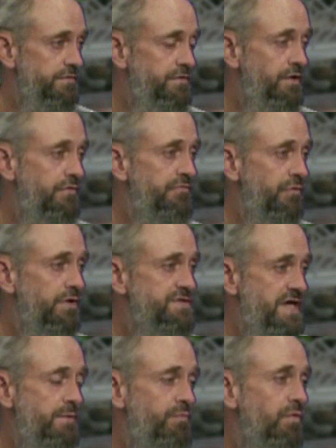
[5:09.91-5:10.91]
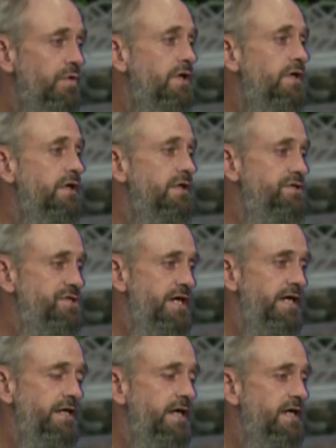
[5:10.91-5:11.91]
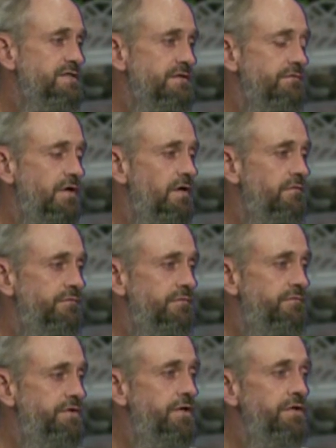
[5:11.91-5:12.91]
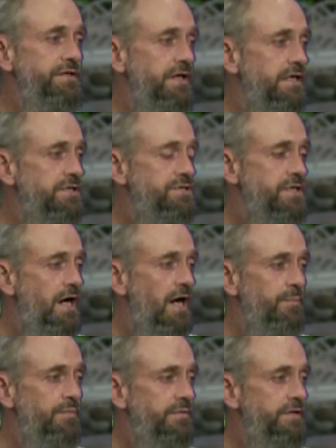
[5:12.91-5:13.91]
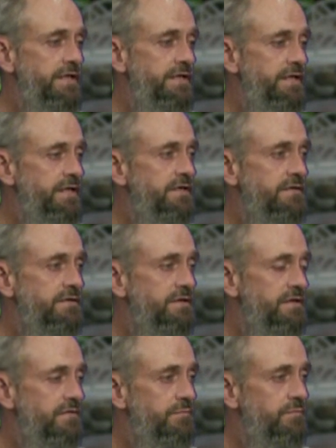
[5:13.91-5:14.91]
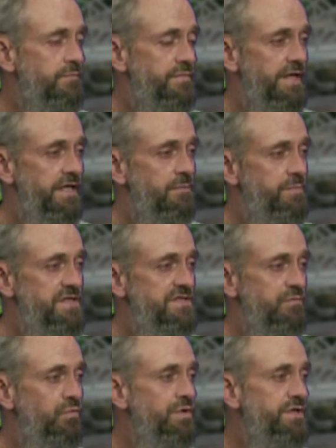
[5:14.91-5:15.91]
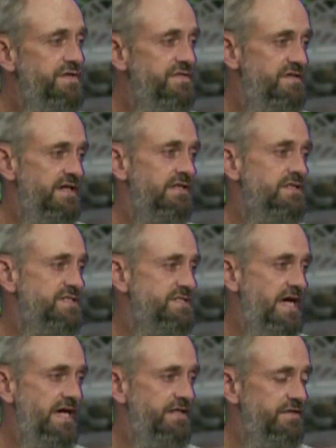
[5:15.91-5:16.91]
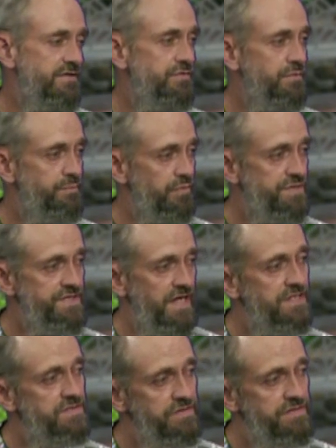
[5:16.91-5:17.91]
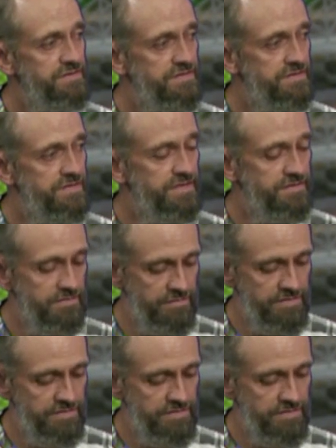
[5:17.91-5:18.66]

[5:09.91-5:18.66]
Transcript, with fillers: You know, for example, Chet has a, a very nice shop, and he can take a piece of wood and thickness sand it to precisely the, the,